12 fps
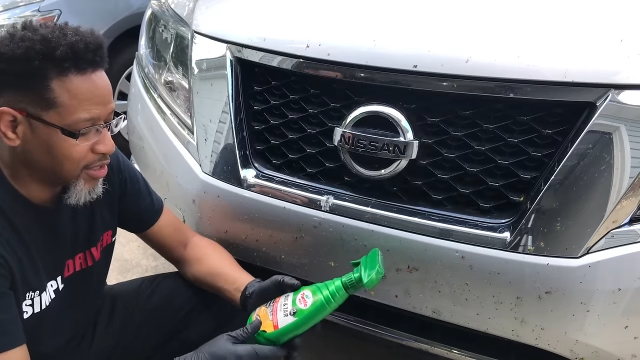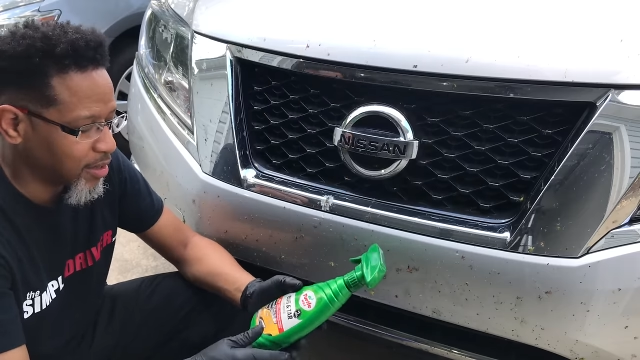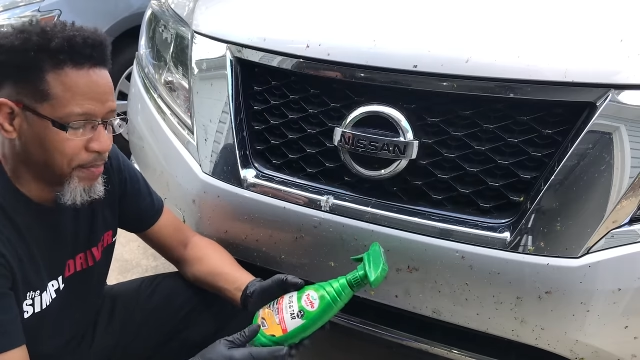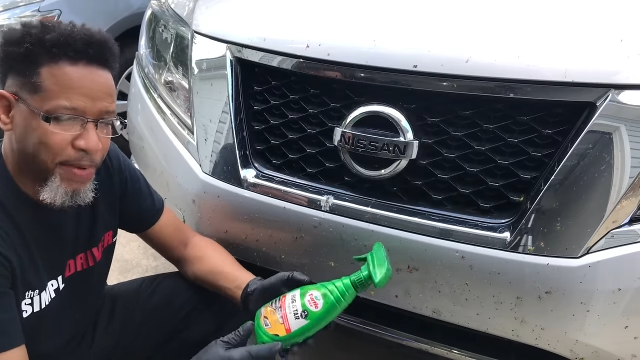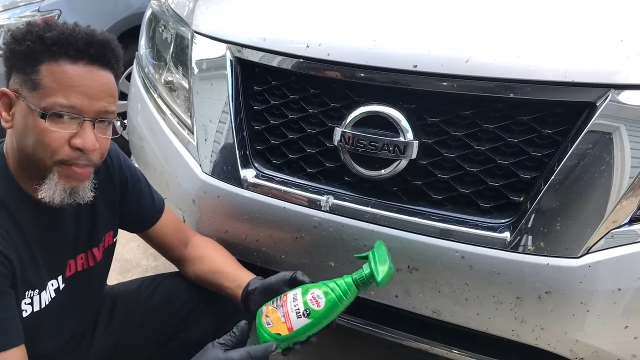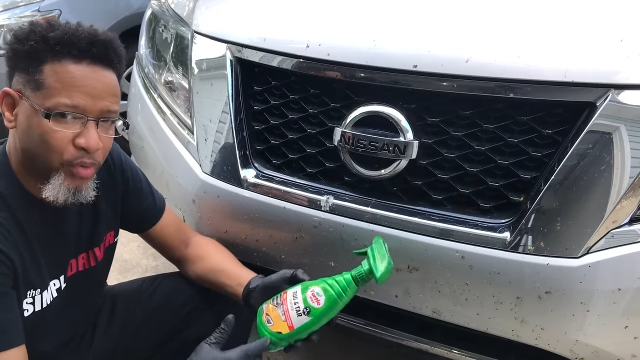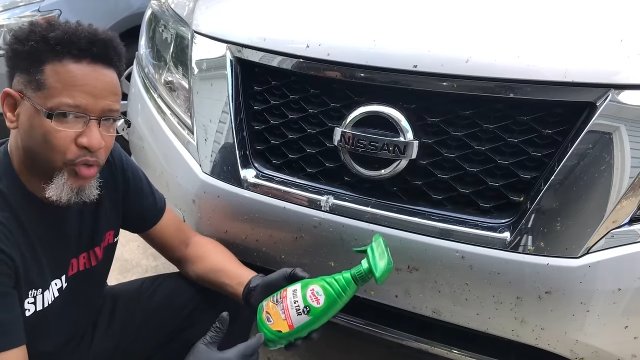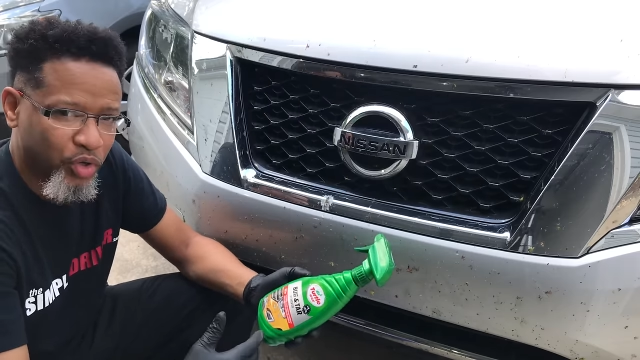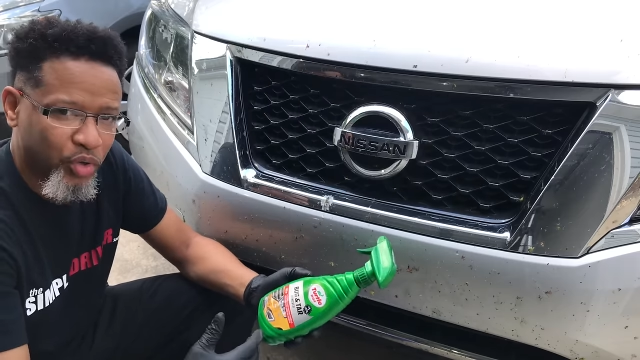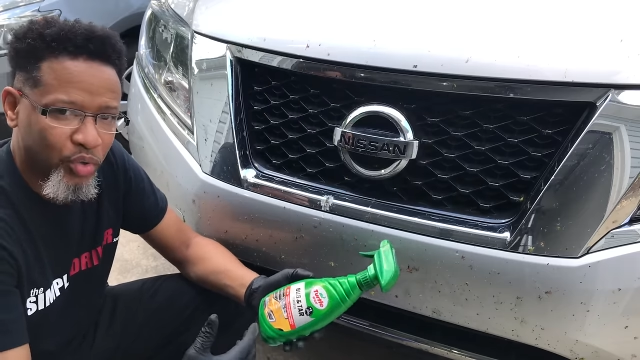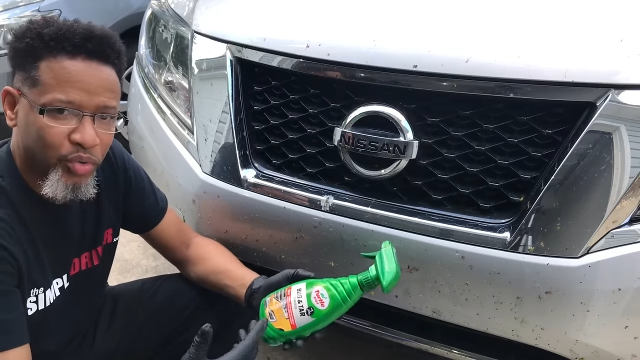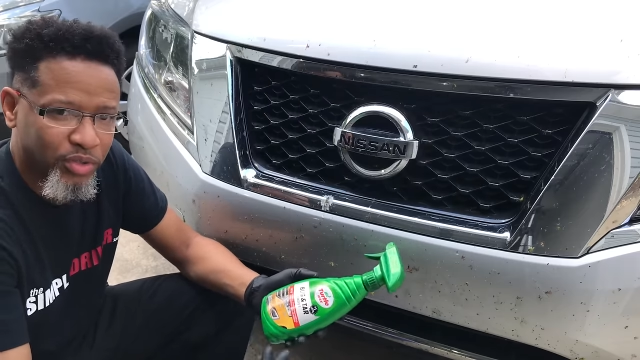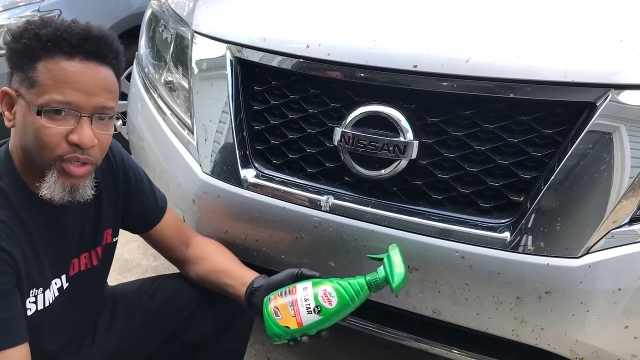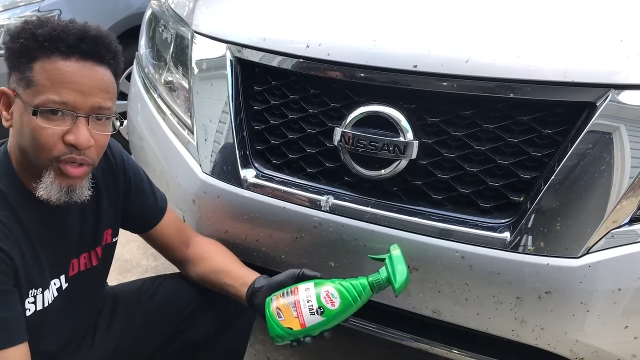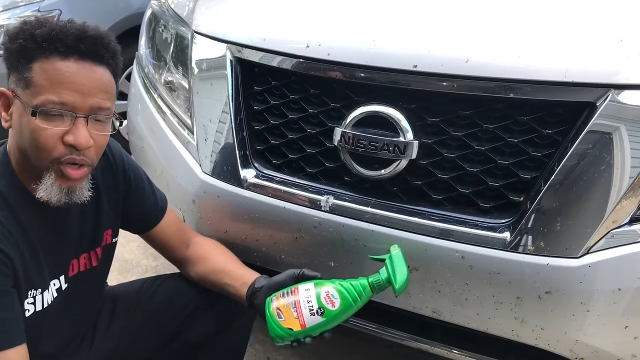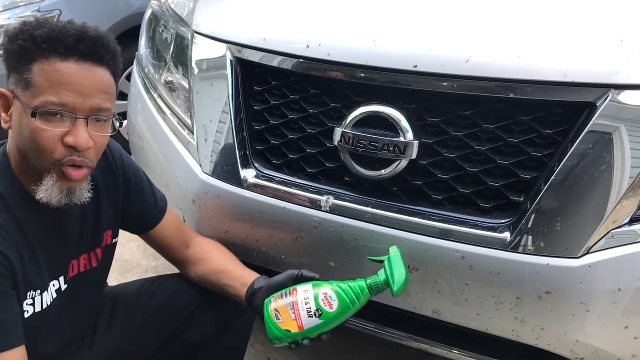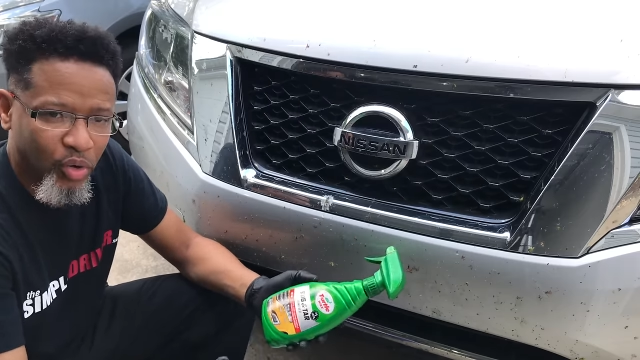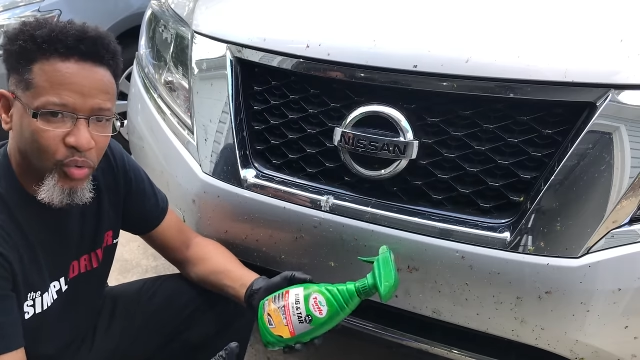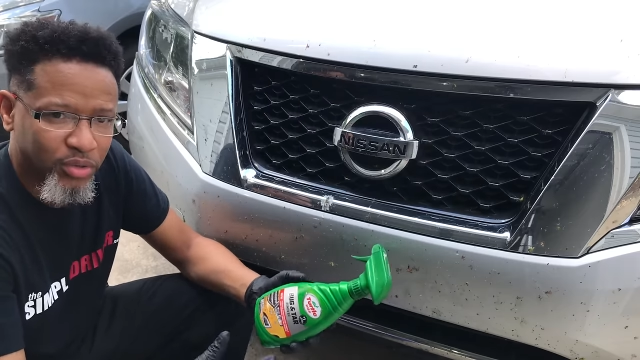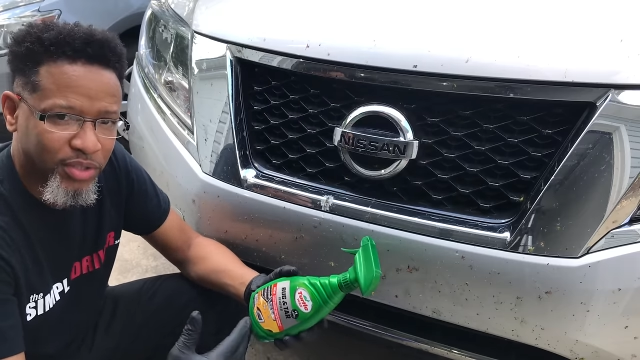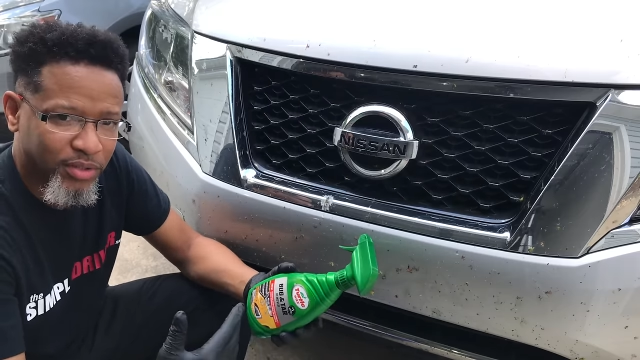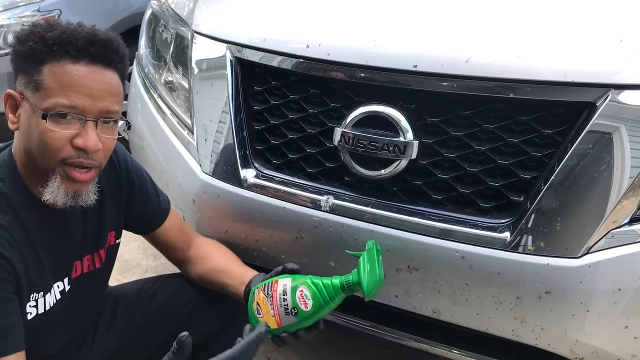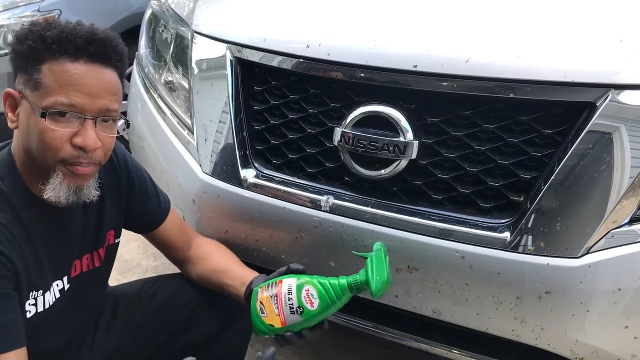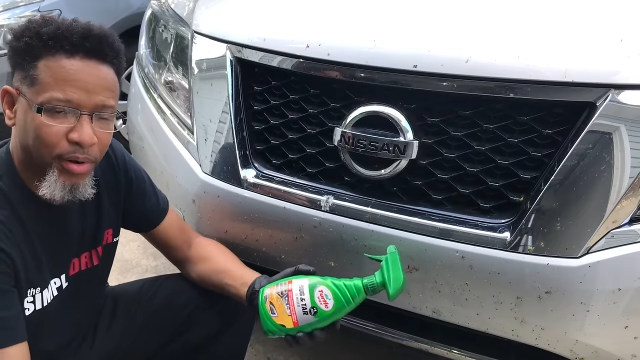Some people use, you know,
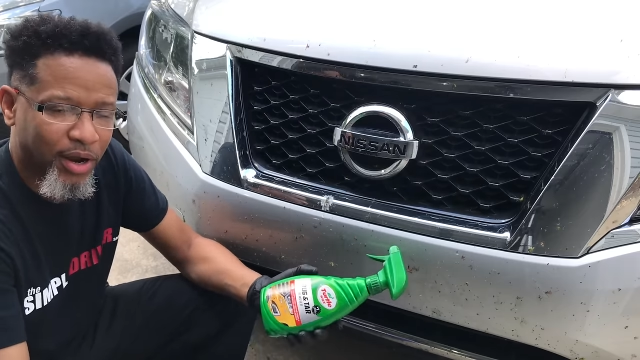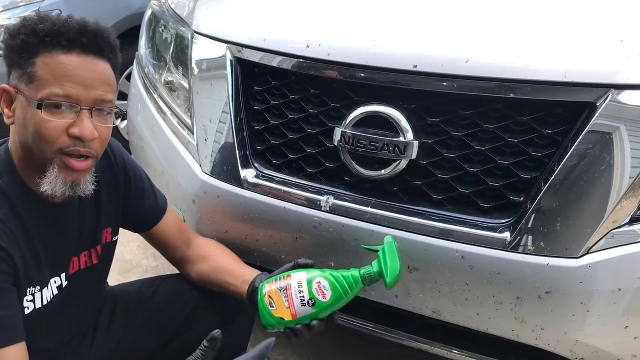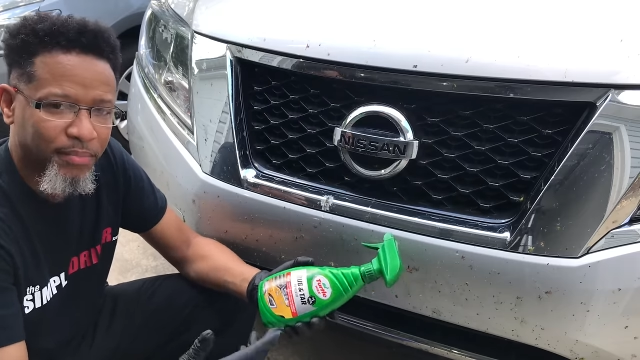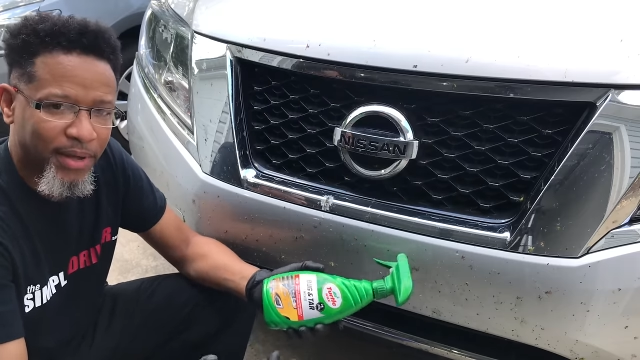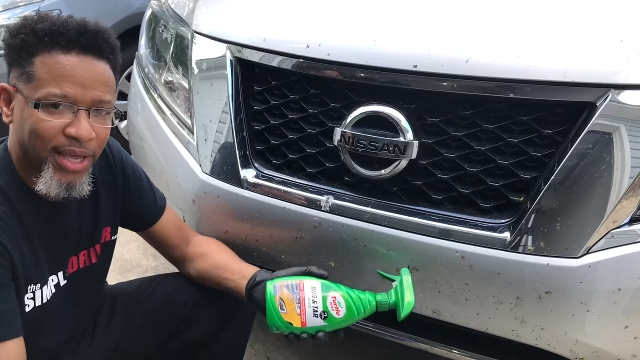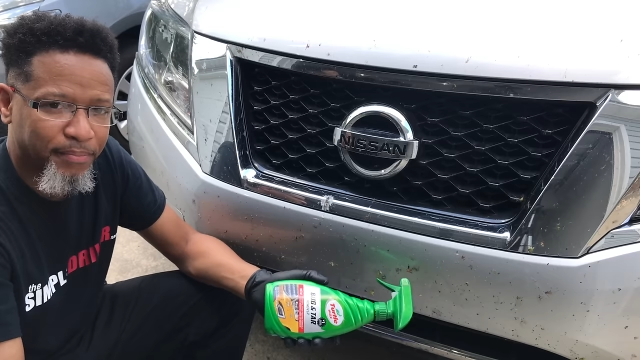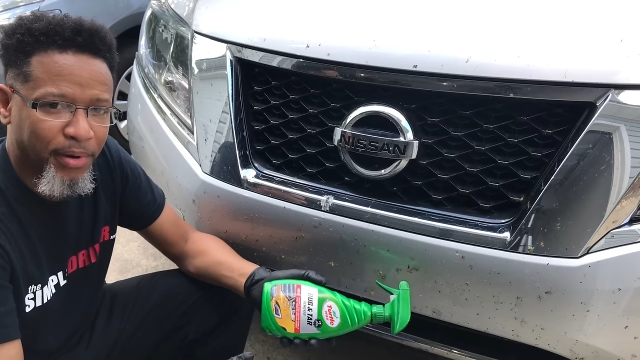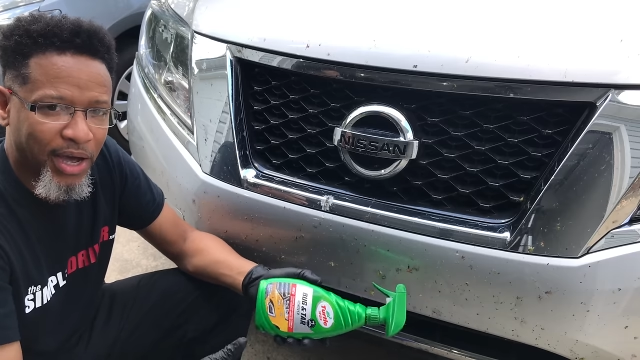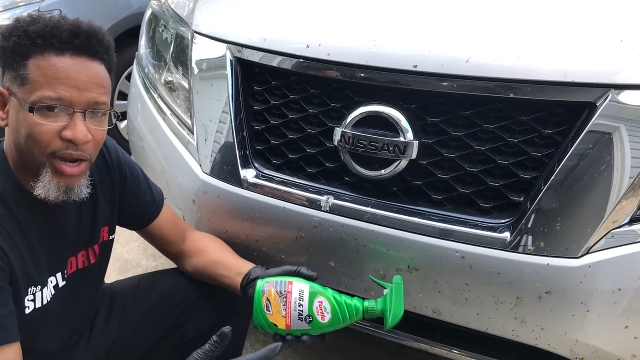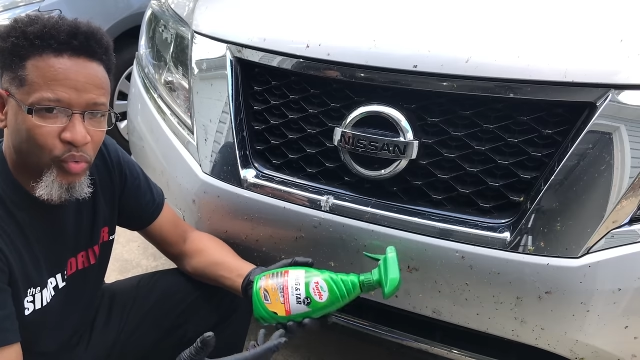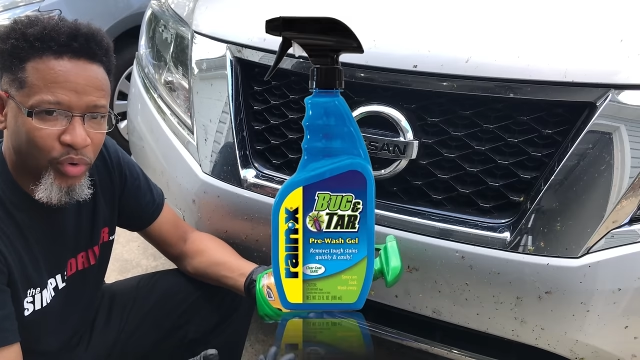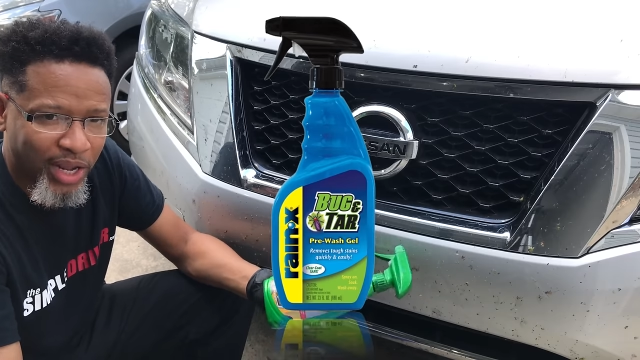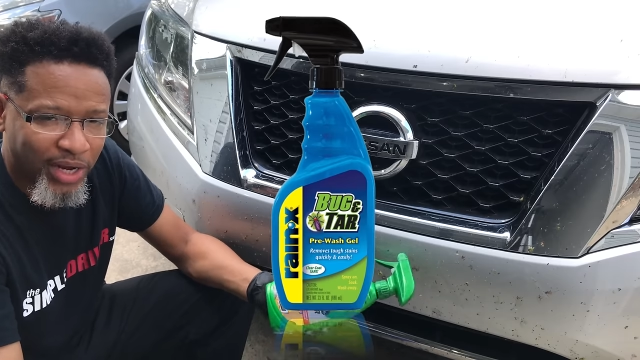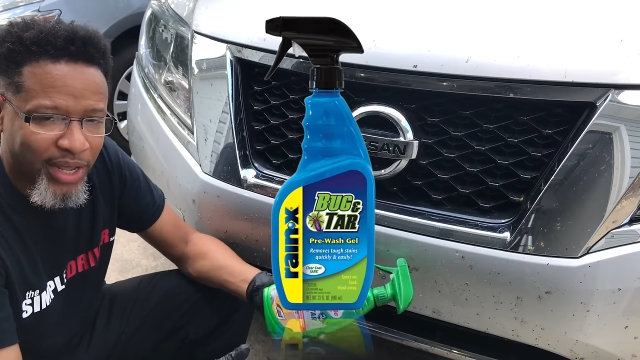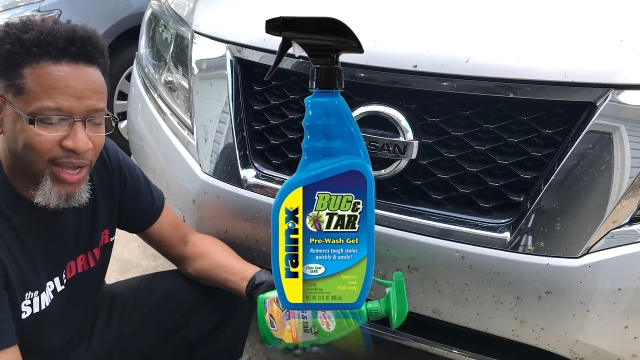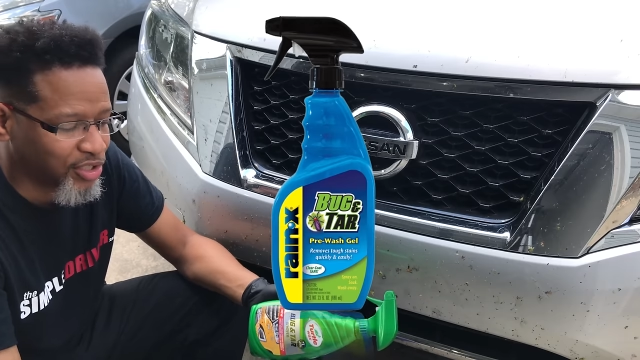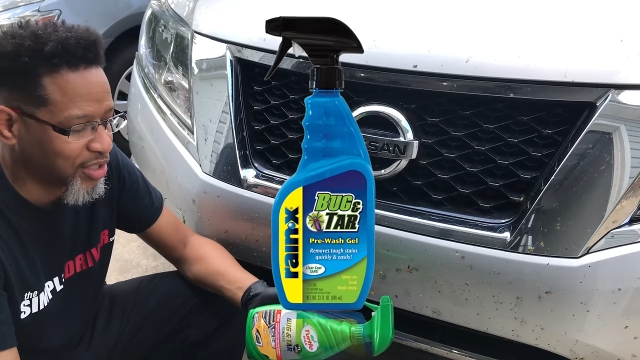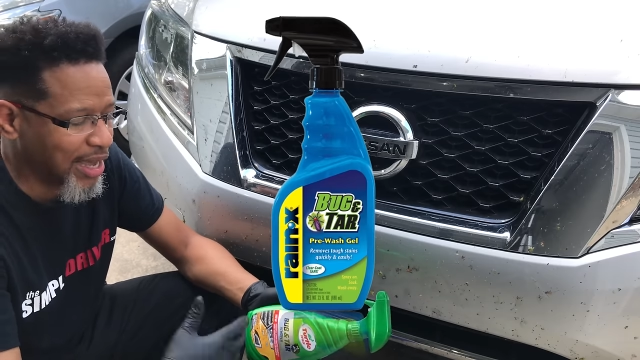a product made by Rain-X.